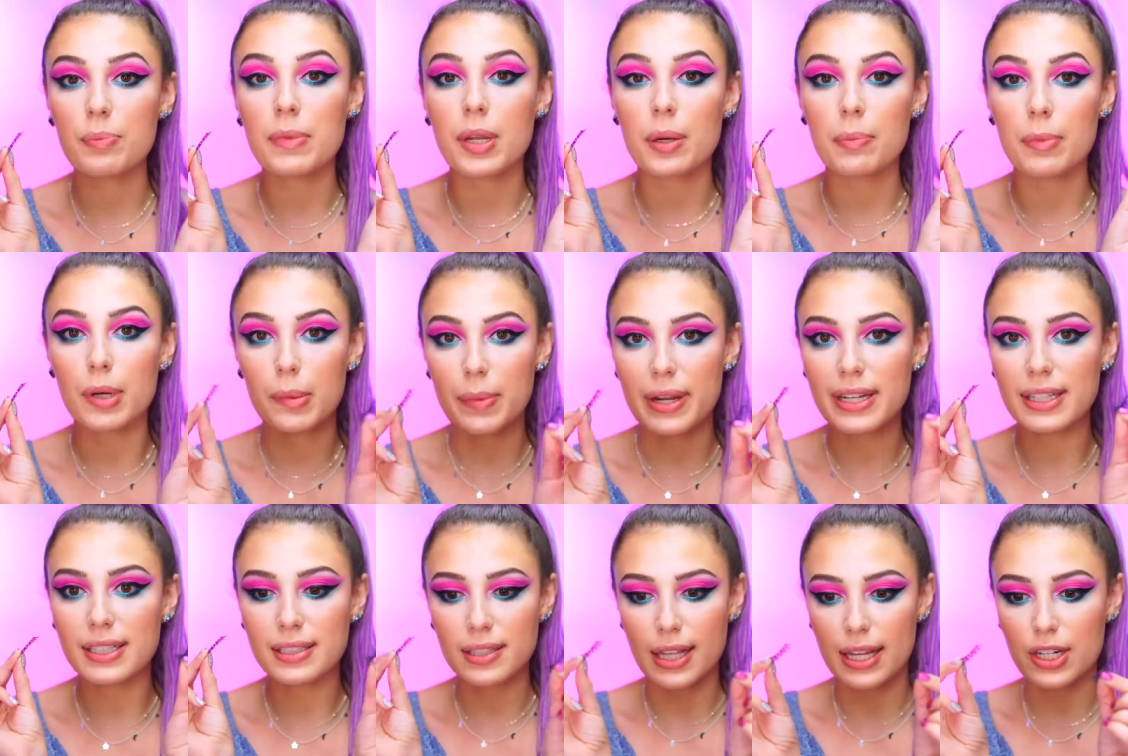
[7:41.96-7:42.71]
their
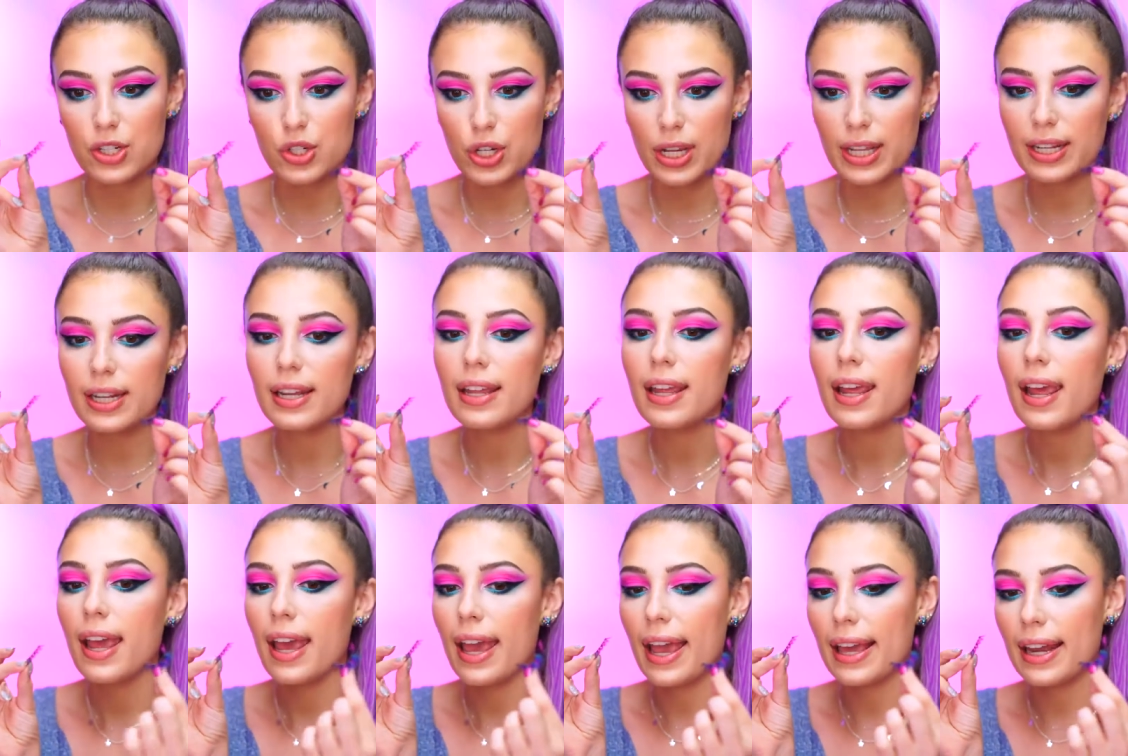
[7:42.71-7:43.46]
Mermaid collection,
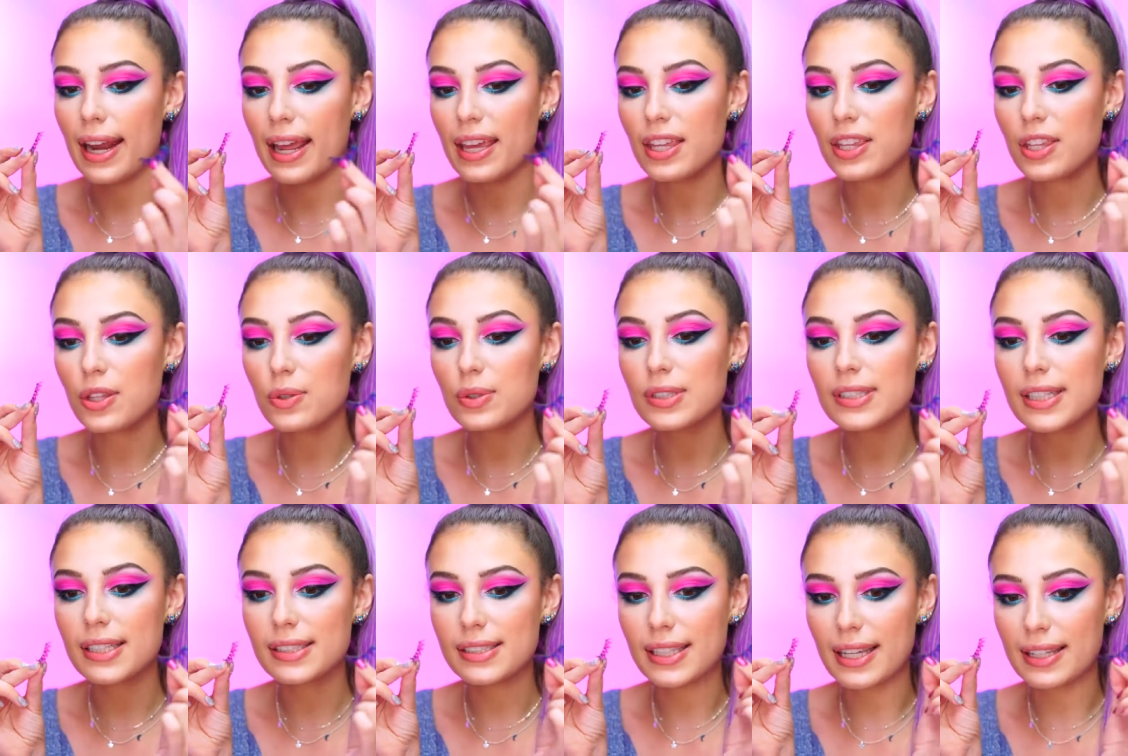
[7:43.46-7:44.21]
and I
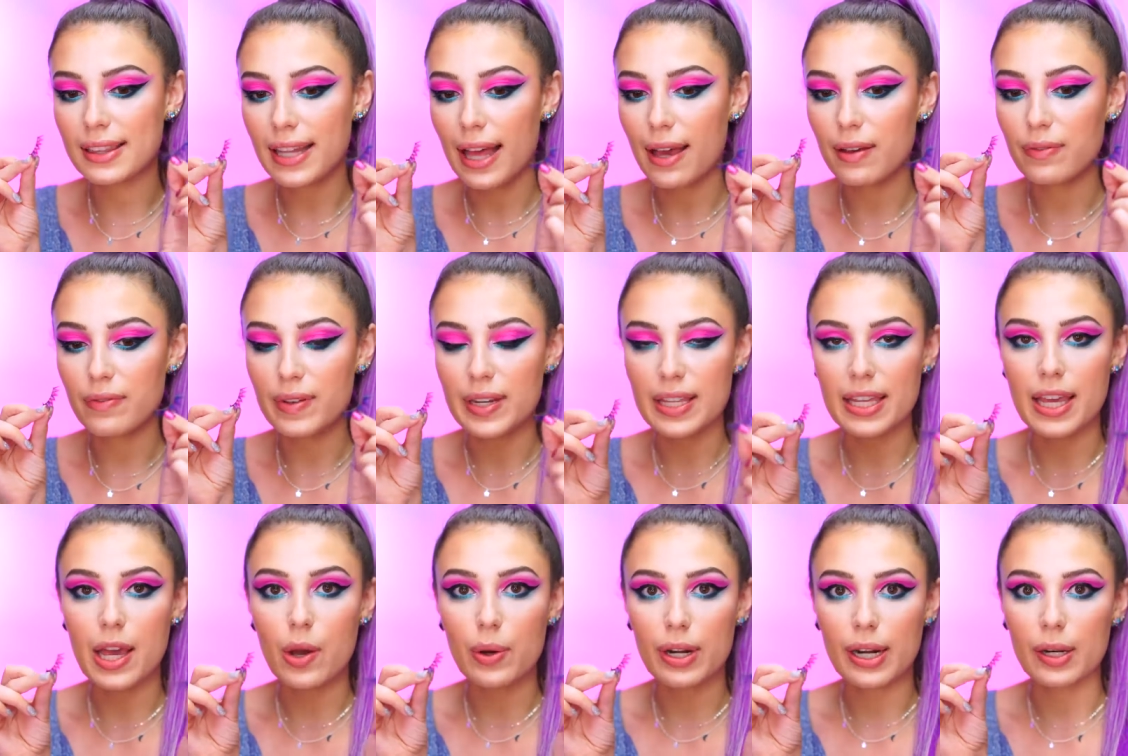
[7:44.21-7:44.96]
used this in that
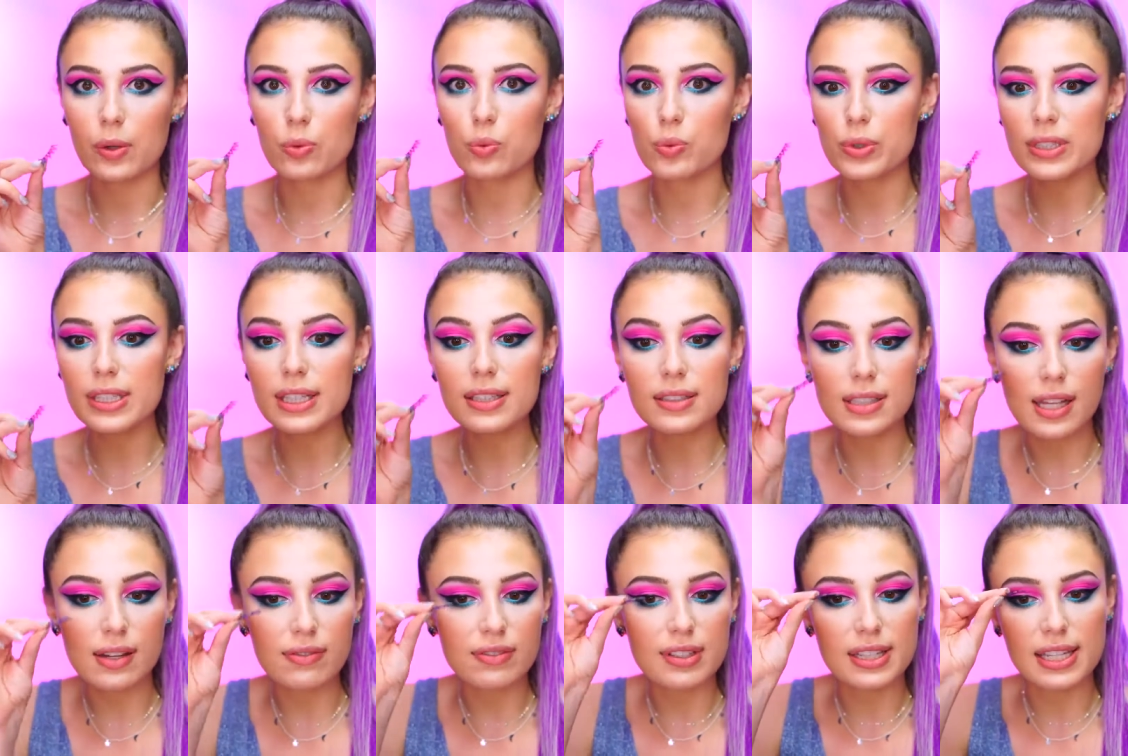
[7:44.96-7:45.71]
video, and I really
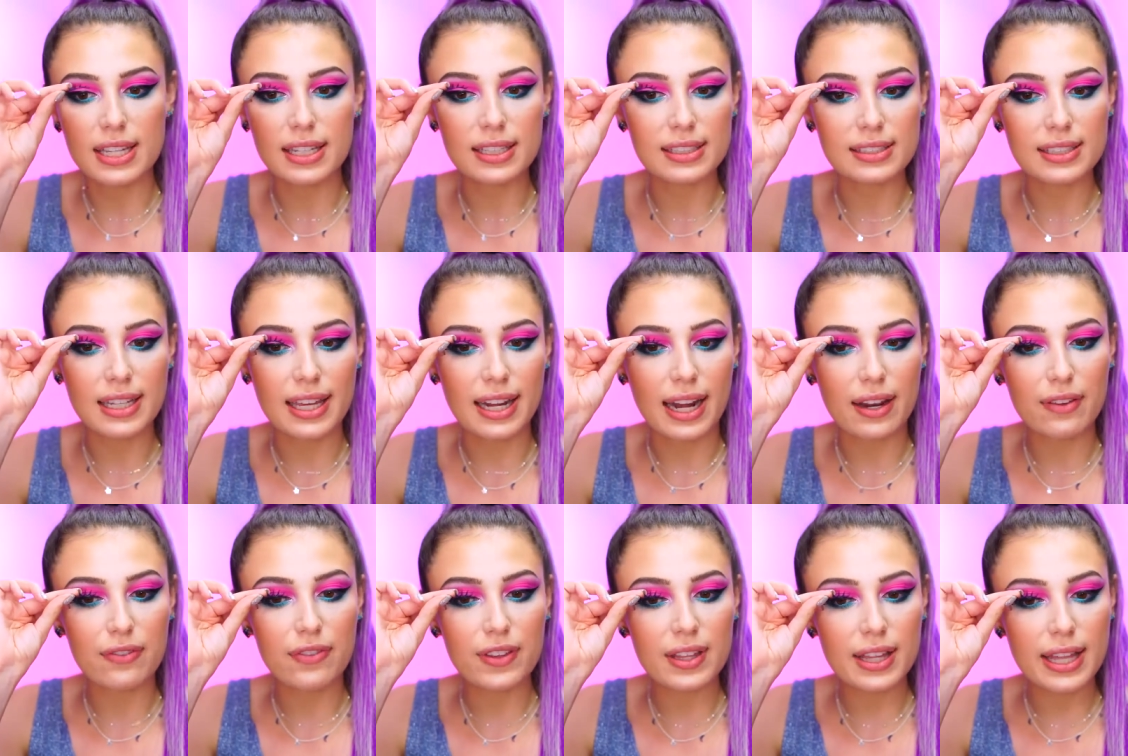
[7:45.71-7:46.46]
love these, and
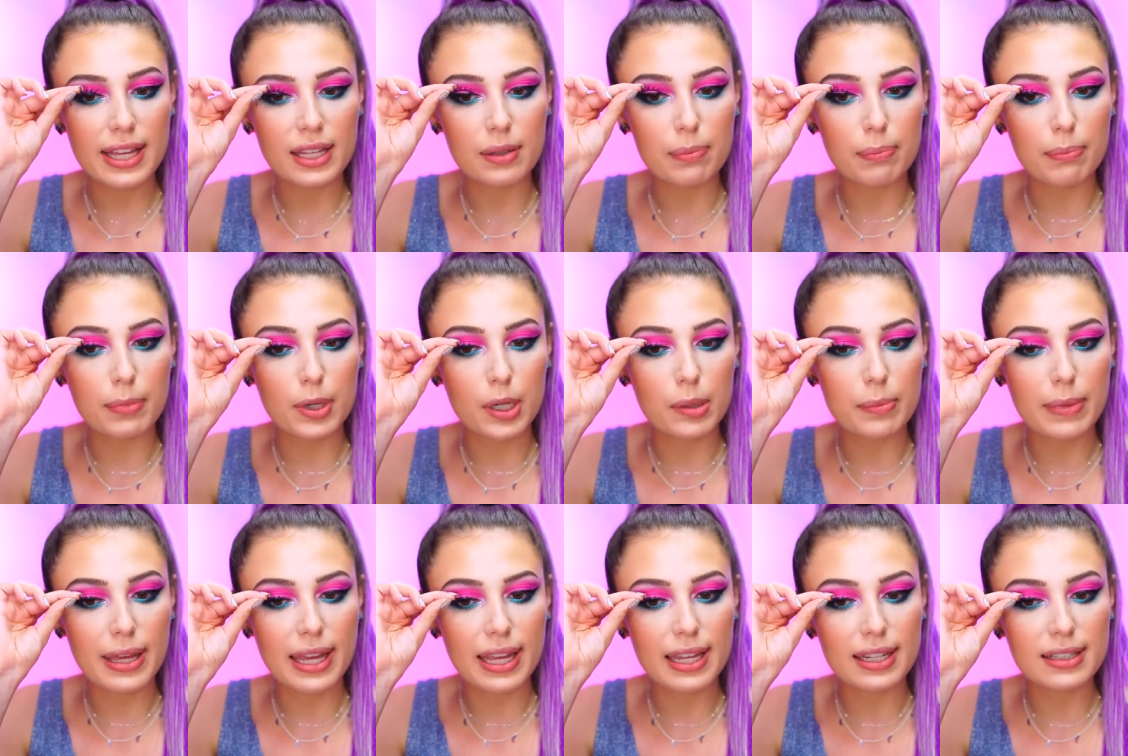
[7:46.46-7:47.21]
I feel like
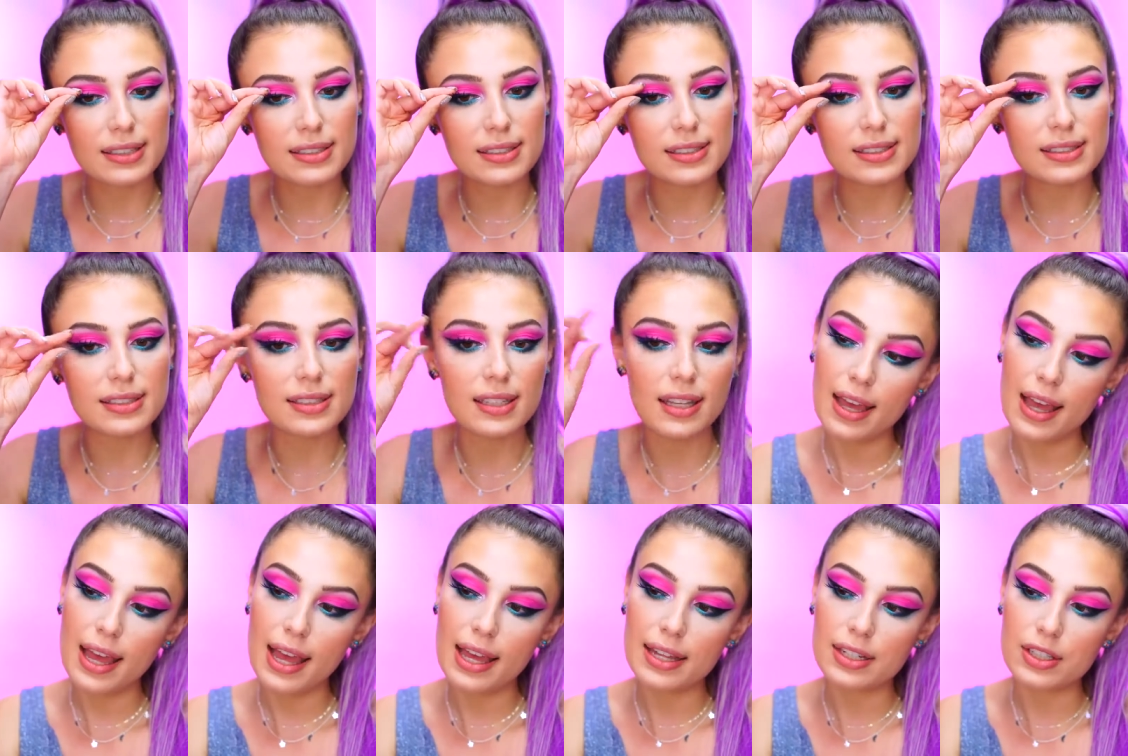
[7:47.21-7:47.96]
mermaids
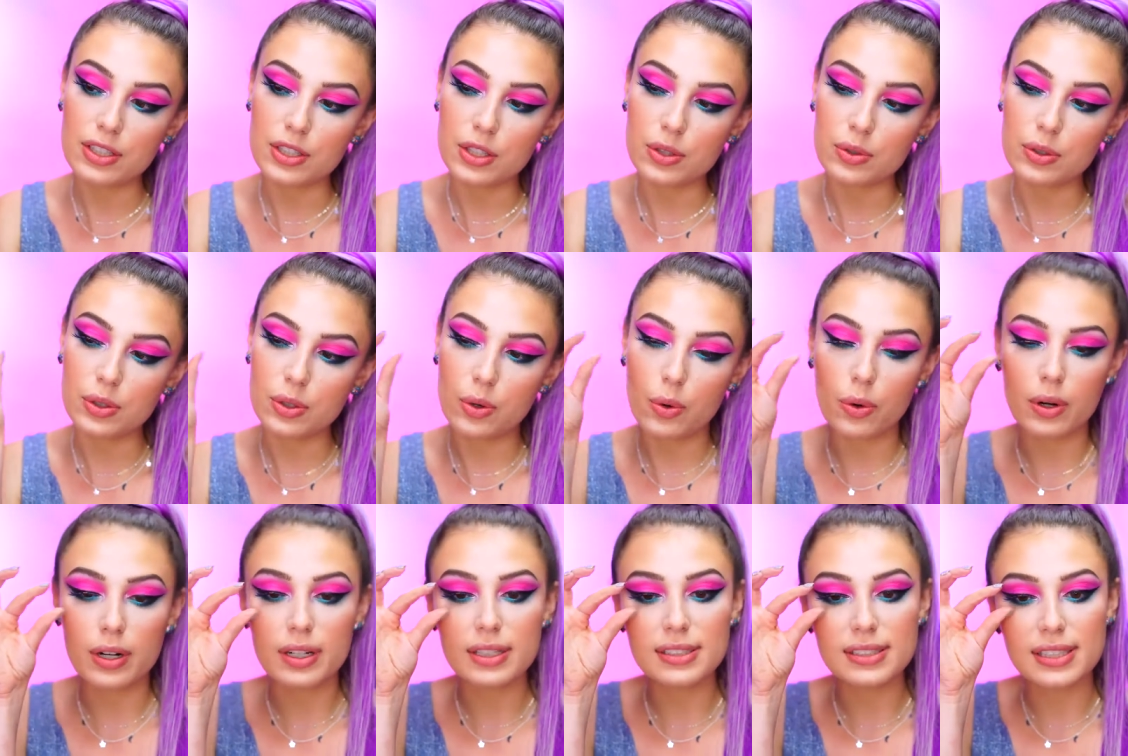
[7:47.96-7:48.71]
and
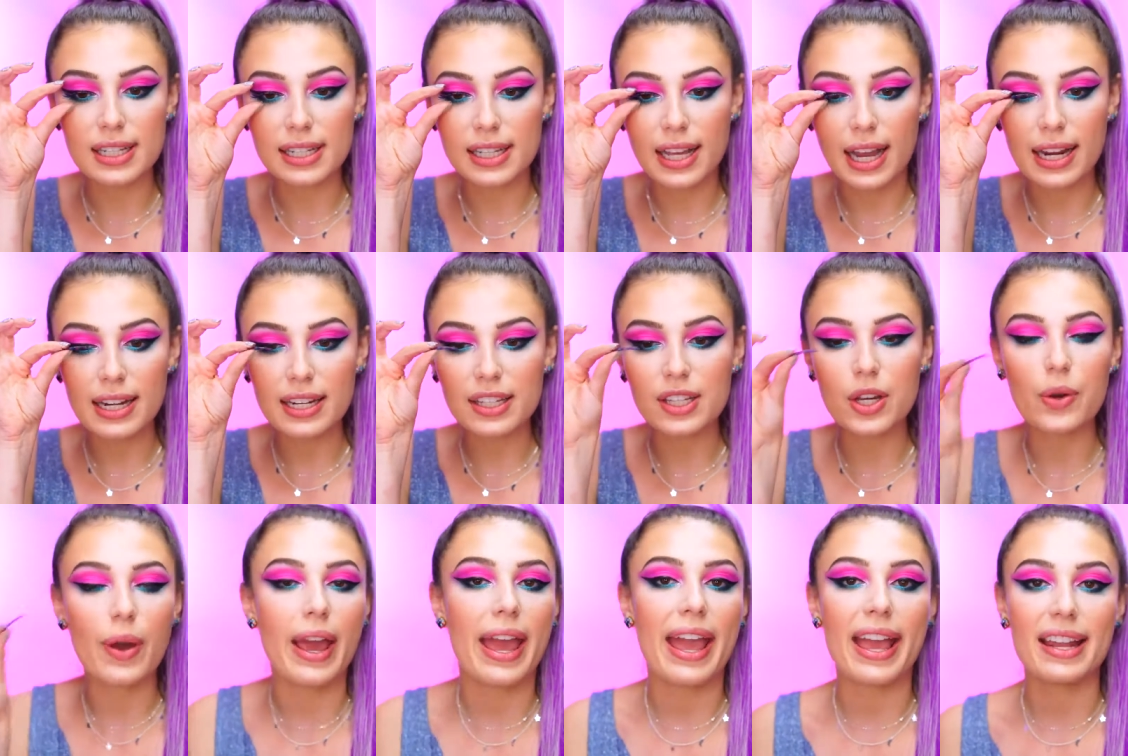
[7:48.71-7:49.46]
unicorns, they kind of
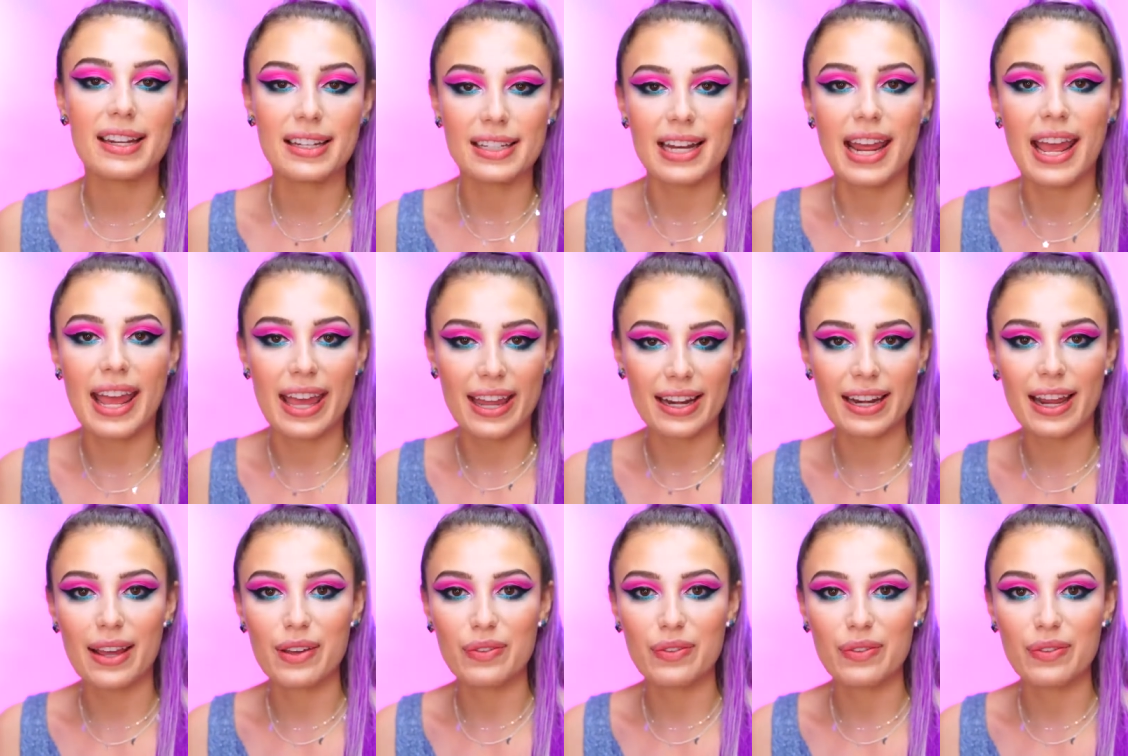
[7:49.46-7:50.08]
go hand in hand.